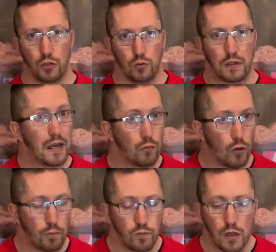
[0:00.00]
getting
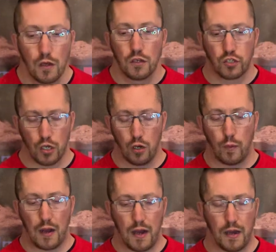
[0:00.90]
one, so
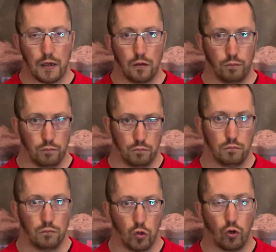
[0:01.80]
I
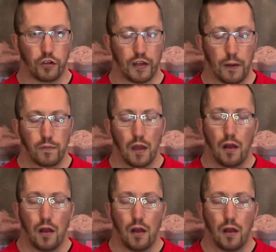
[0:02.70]
ordered it.